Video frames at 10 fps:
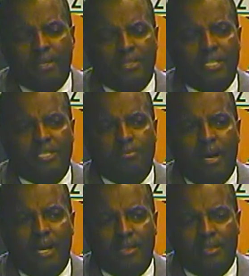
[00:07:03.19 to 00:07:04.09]
about 6
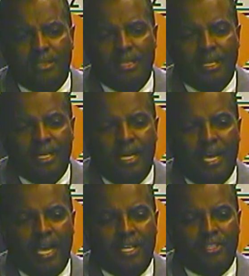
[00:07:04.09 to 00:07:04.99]
months,
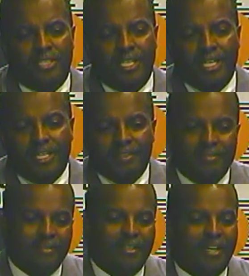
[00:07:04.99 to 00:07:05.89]
and
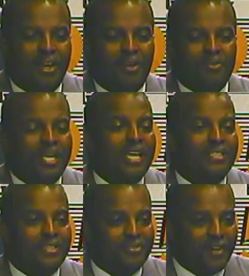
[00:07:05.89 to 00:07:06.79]
she,
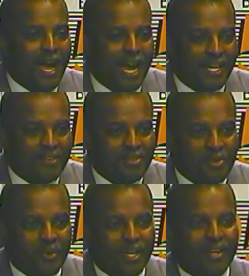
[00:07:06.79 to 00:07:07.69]
testified, if
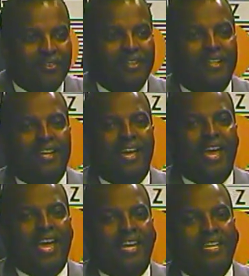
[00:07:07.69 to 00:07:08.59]
you will,
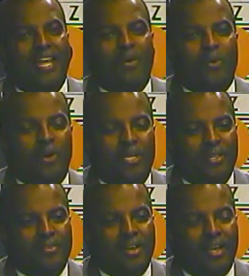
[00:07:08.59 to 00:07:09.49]
at a
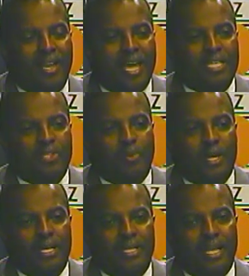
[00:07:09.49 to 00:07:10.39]
networking event last
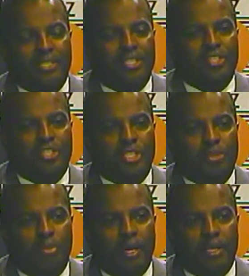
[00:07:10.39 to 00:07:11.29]
week that since
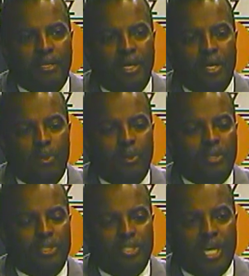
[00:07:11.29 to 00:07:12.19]
she's been
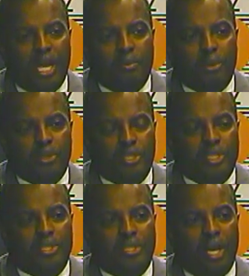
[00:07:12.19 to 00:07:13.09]
with the chamber,
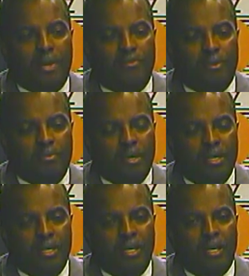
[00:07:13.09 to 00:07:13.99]
she's gone from
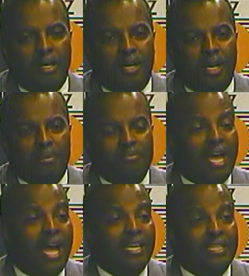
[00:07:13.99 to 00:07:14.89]

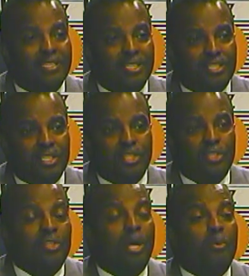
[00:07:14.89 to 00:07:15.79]
non-existent
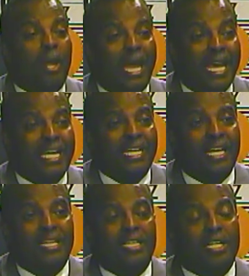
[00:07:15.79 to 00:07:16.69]
to number 8
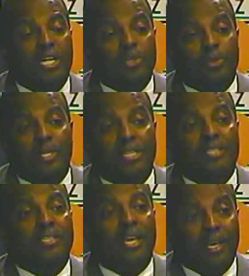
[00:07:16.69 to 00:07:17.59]
in the country in
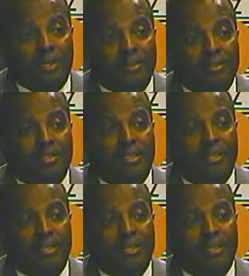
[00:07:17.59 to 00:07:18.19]
sales.